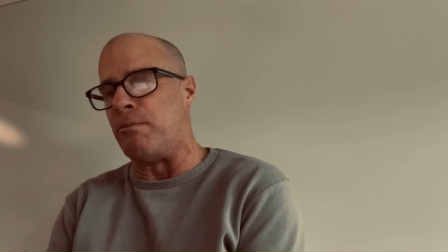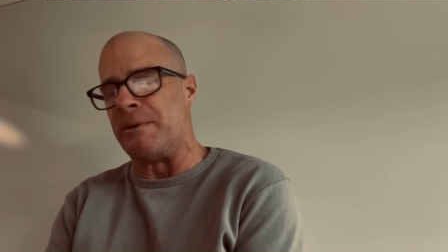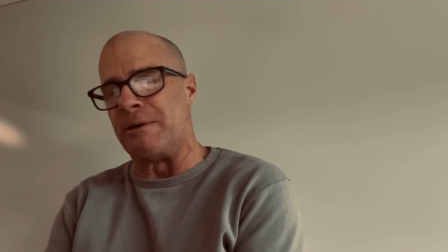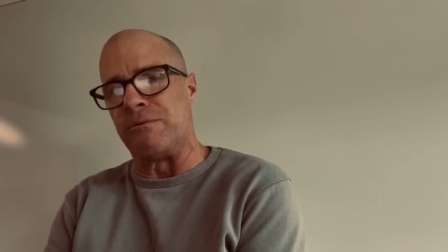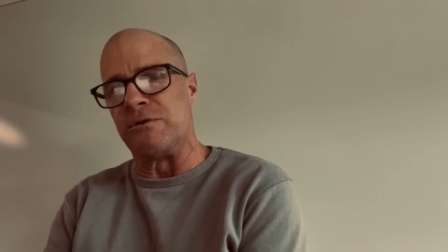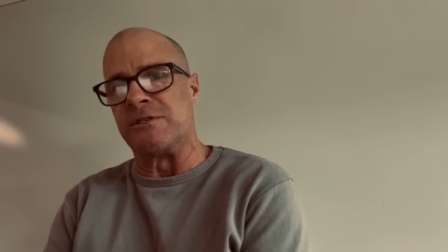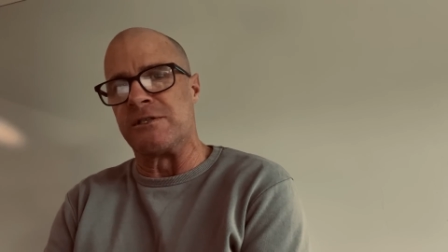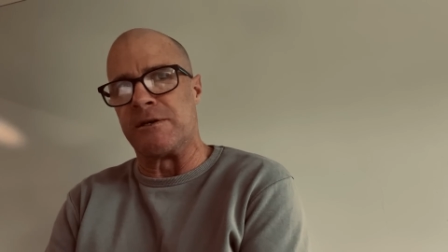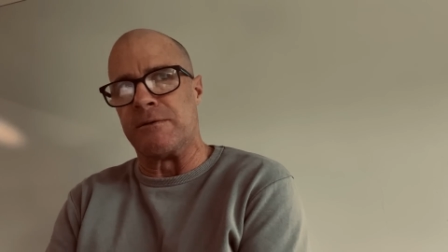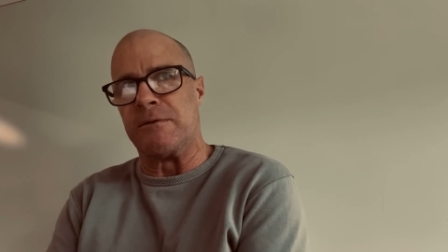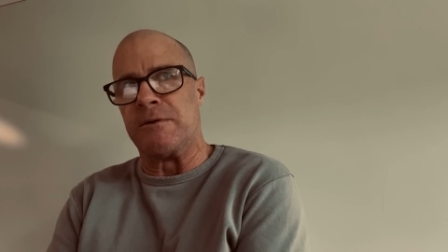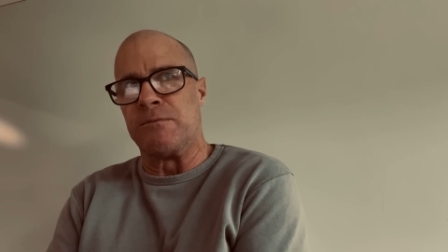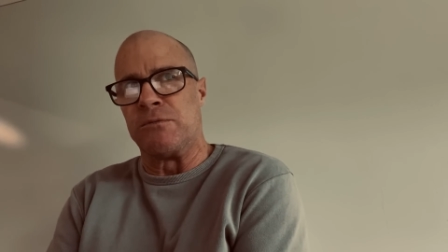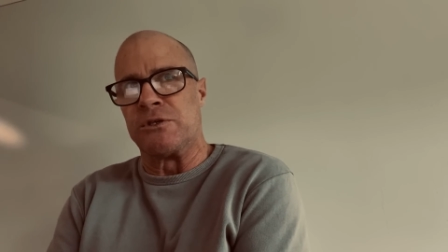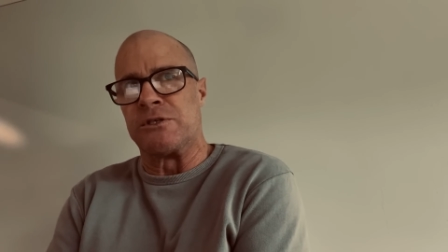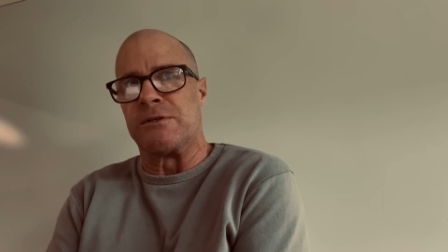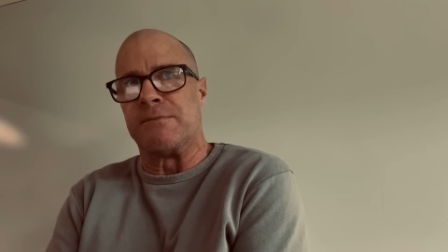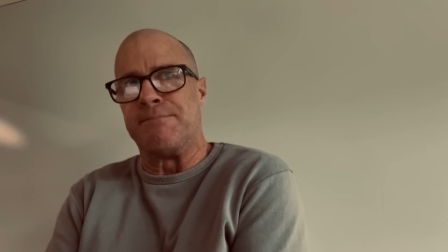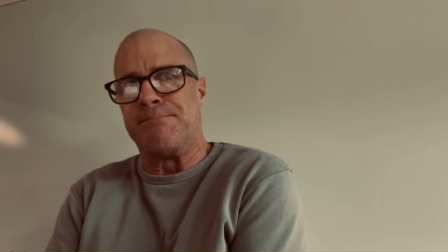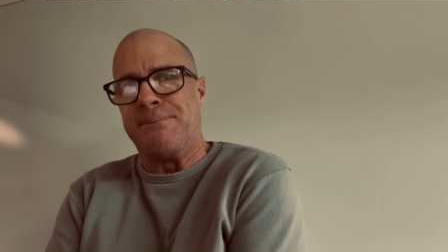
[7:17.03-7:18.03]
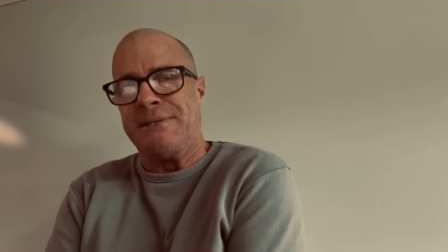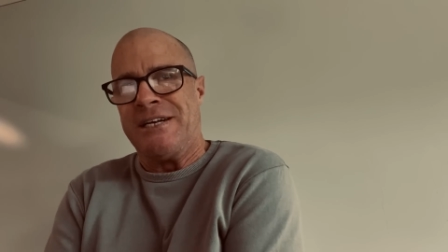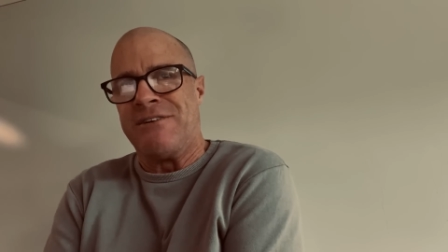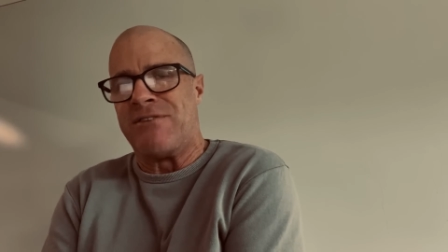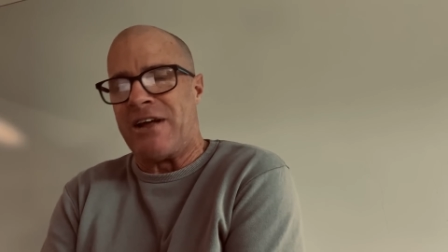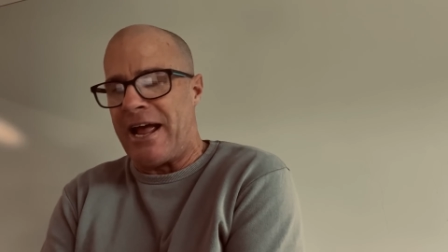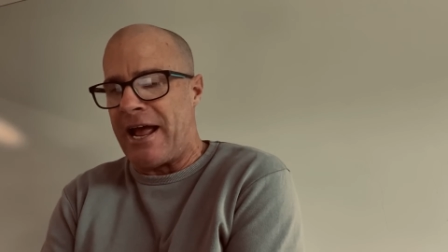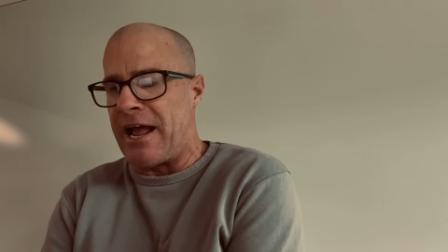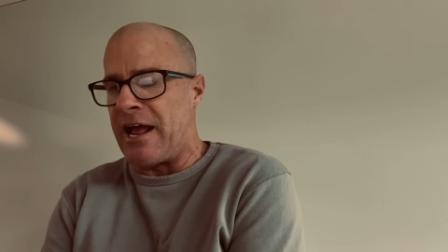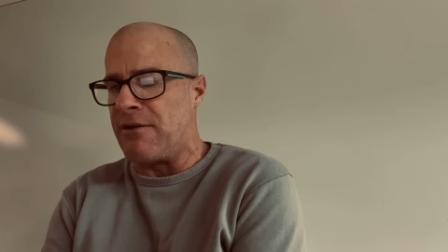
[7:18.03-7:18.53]
but was a bit
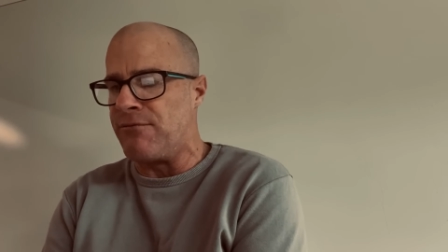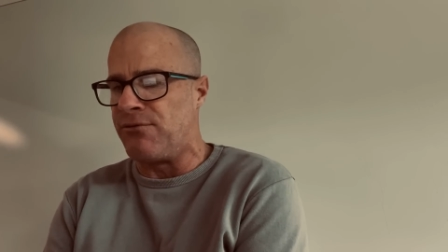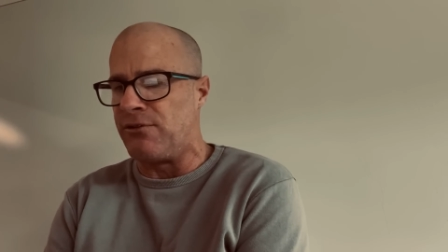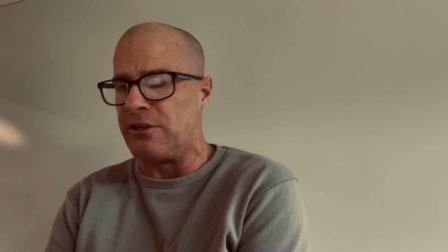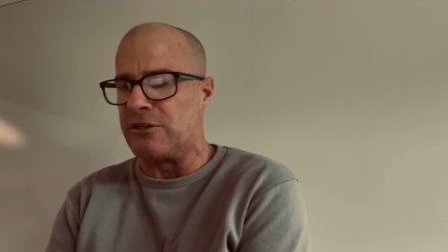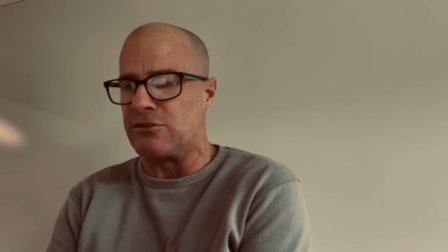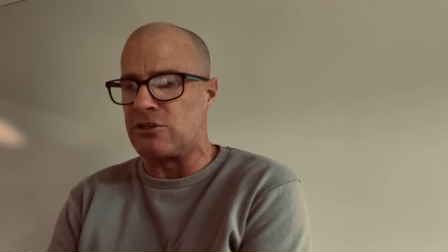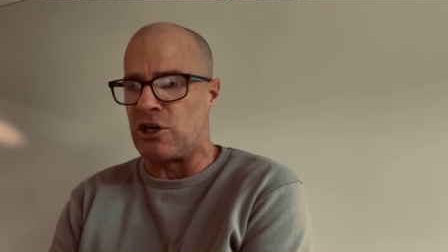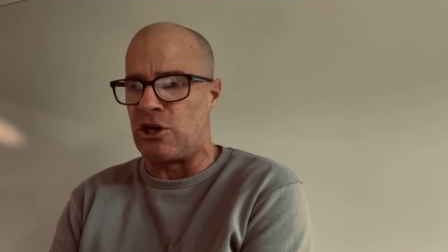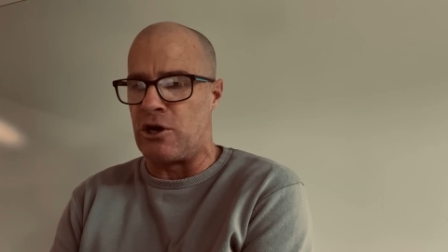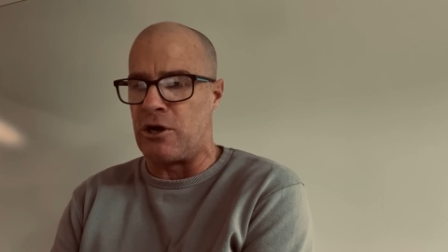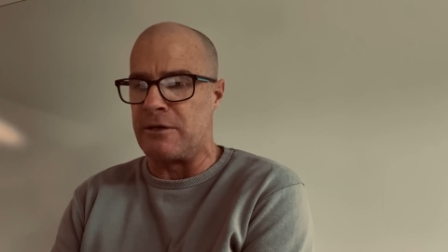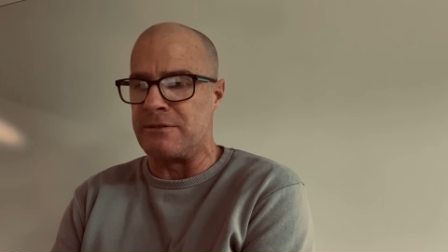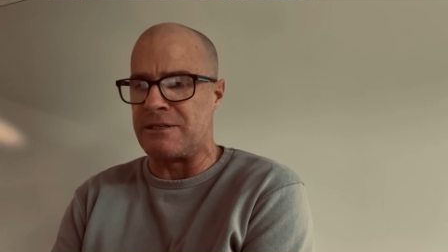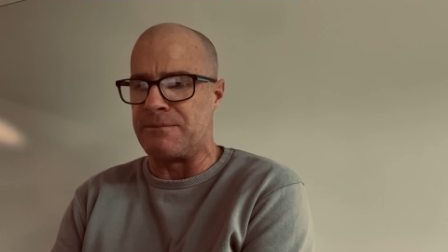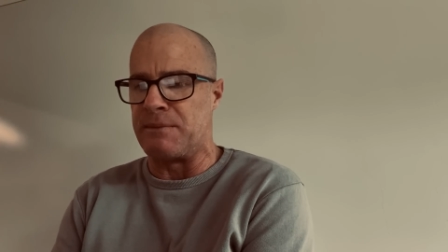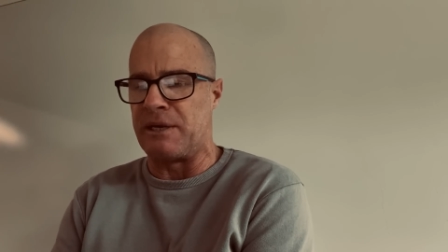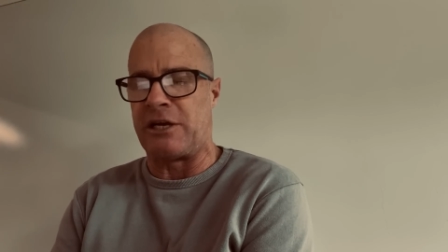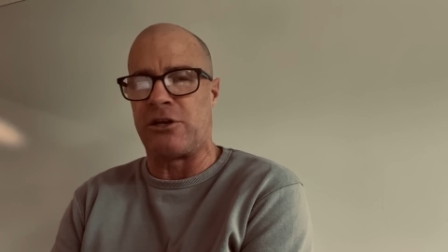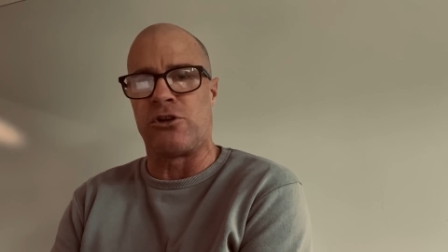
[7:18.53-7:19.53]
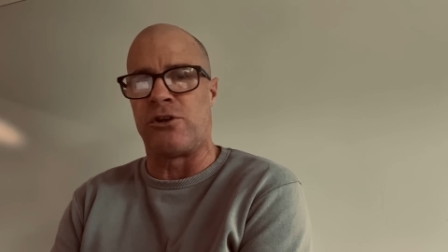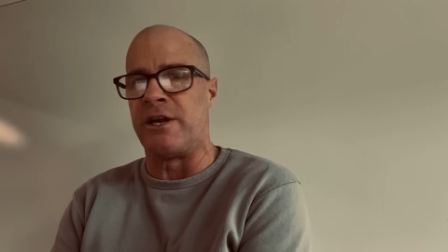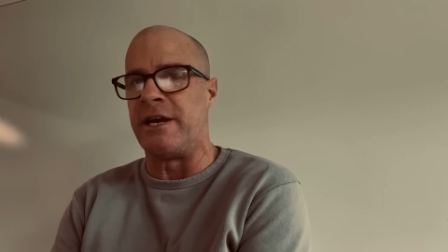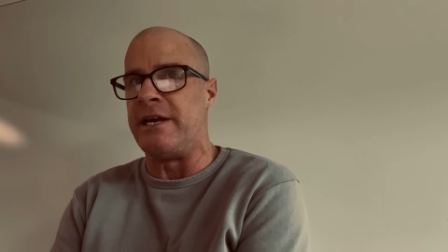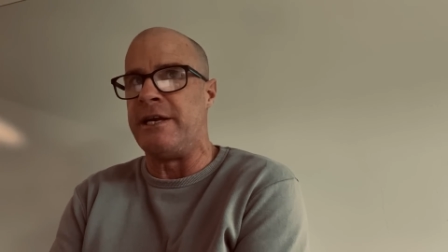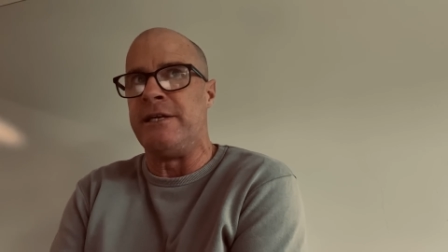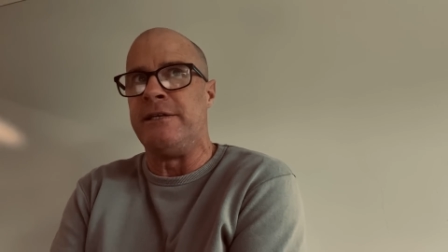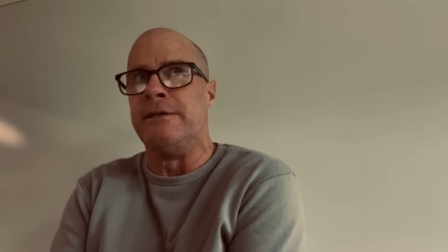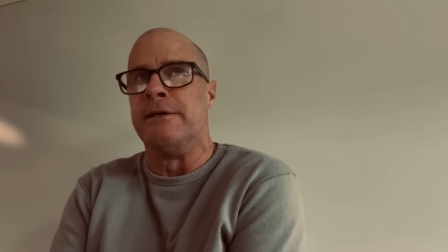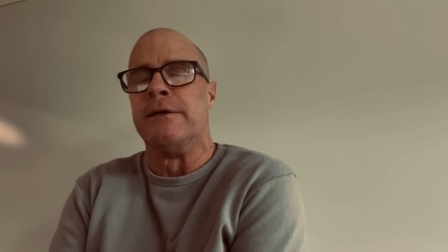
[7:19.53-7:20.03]
of a handful at times. And
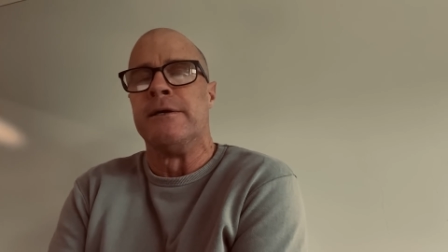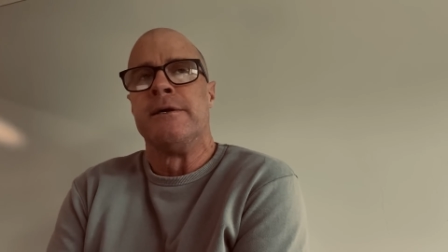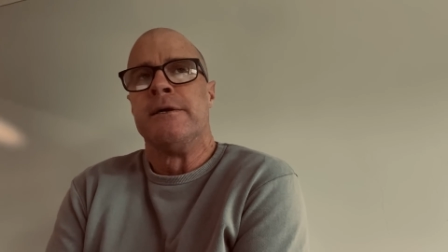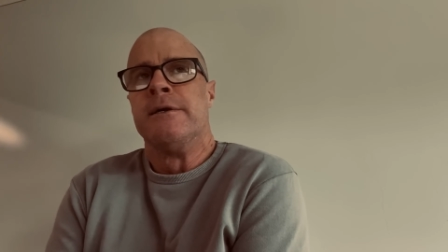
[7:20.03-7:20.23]
McLean,